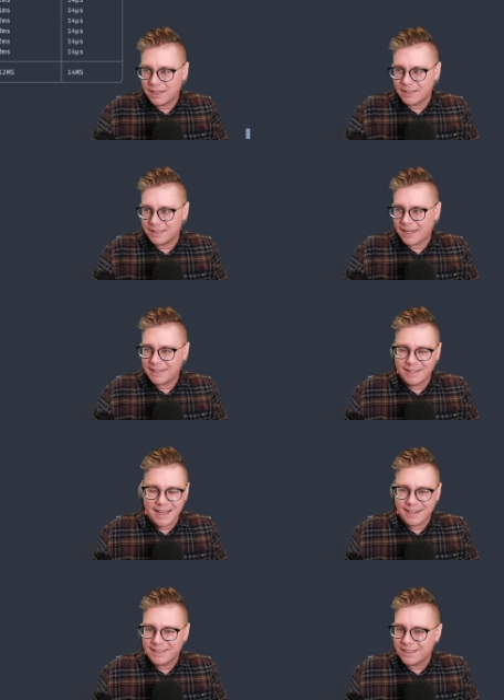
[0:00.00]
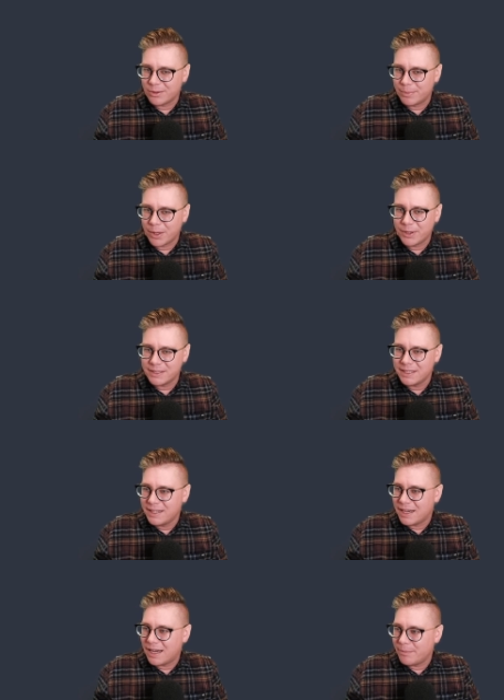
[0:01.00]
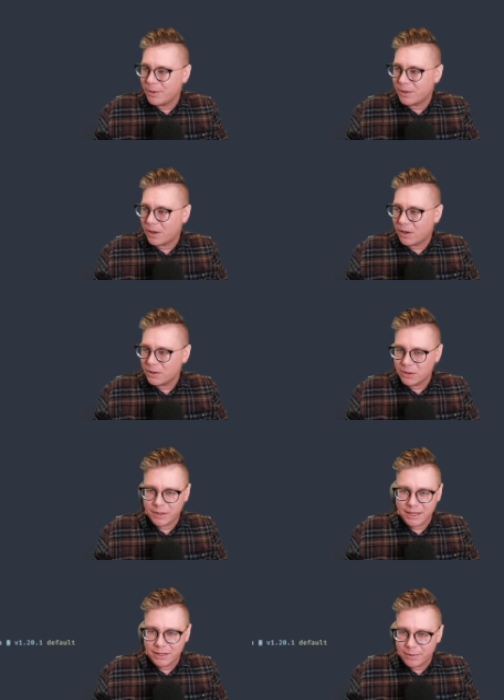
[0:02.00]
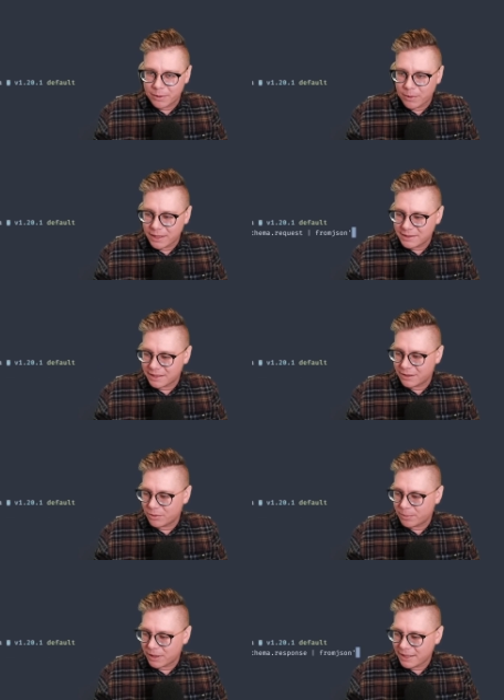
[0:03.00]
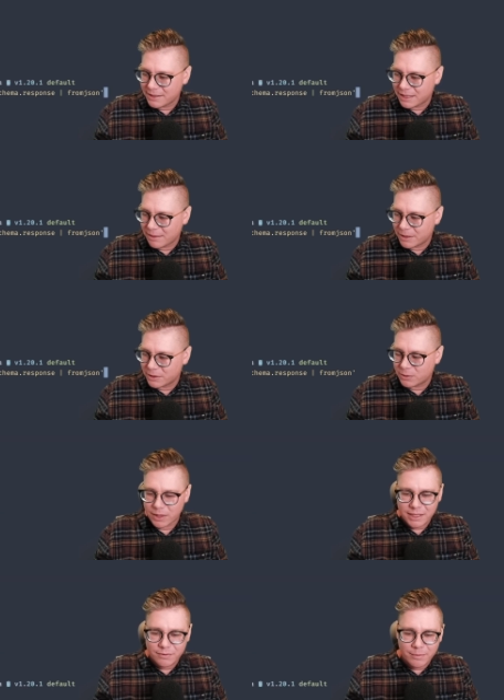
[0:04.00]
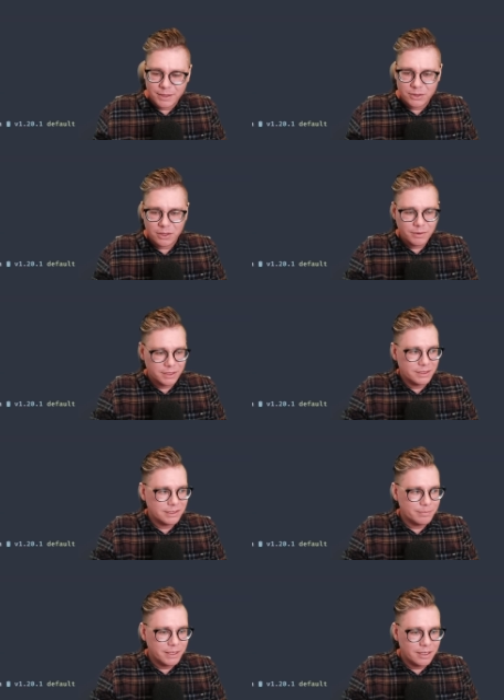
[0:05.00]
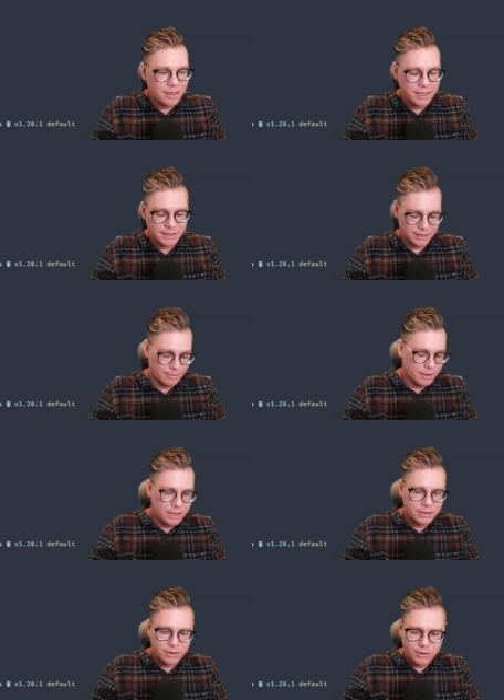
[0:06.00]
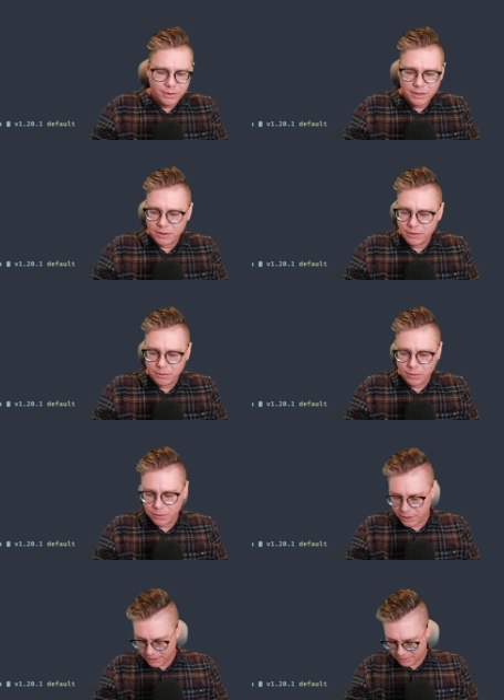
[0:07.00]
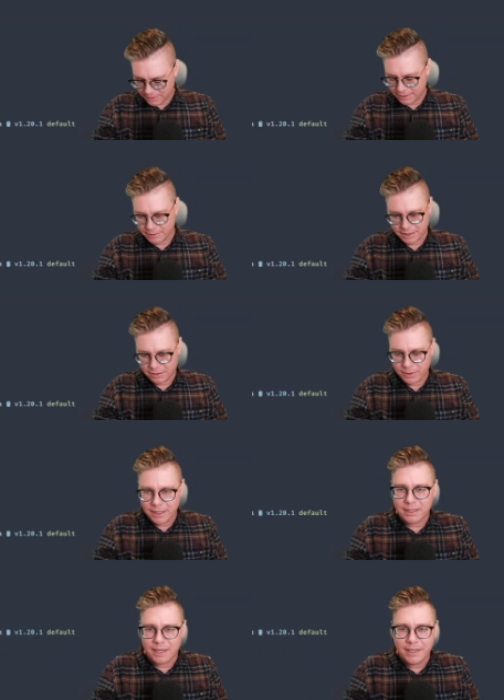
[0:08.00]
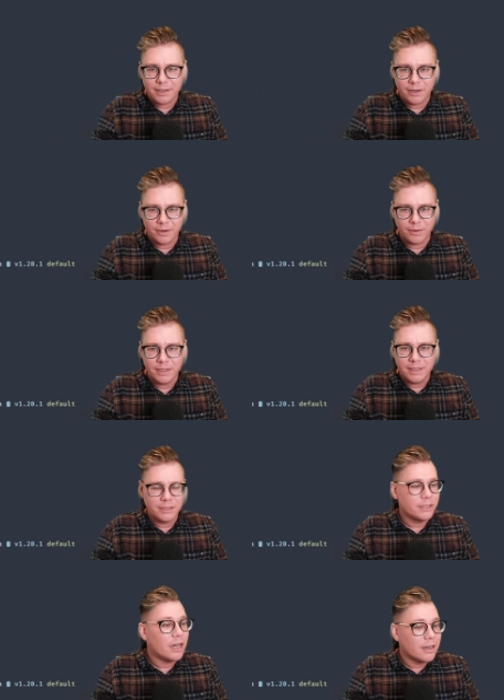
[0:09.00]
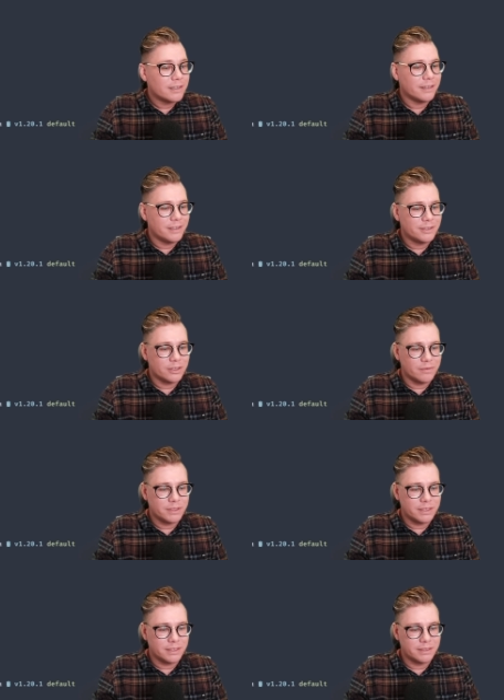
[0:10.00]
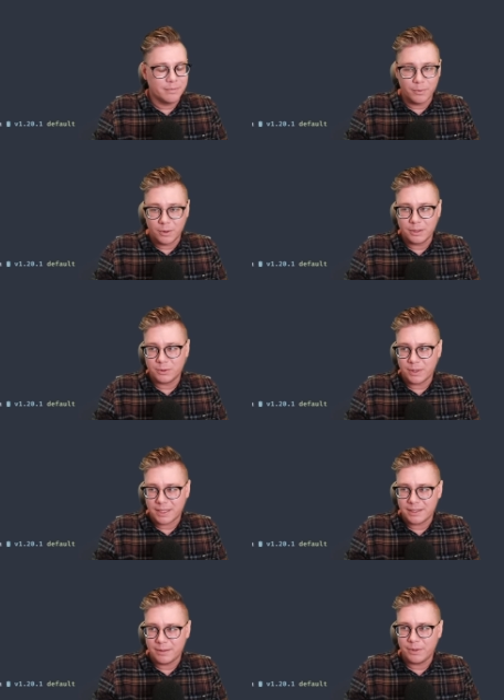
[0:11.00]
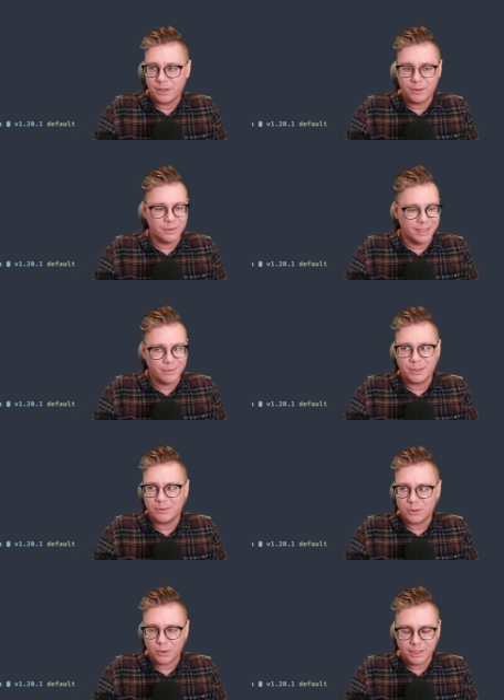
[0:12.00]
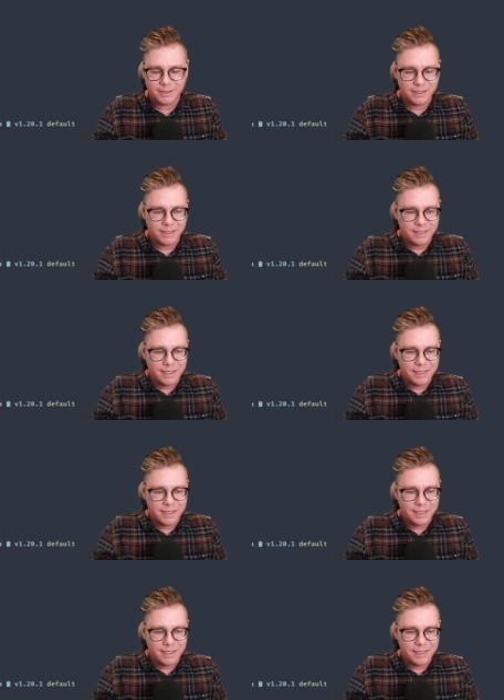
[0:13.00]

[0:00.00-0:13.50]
As an added little bonus, you can also get the request and the reply schemas directly from these services just by talking to them. So you can do cool things like generate client code to talk to these services more directly with your language of choice.